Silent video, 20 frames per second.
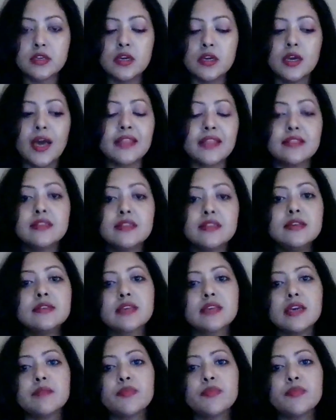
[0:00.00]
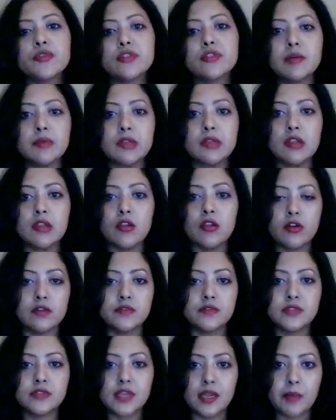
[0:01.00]
and this can put them in a lot of
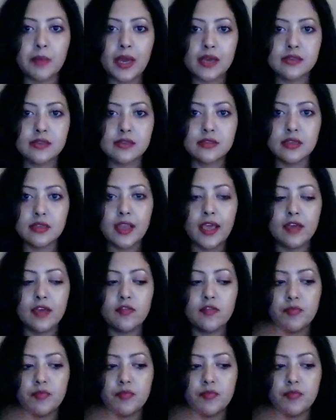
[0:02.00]
setbacks in life,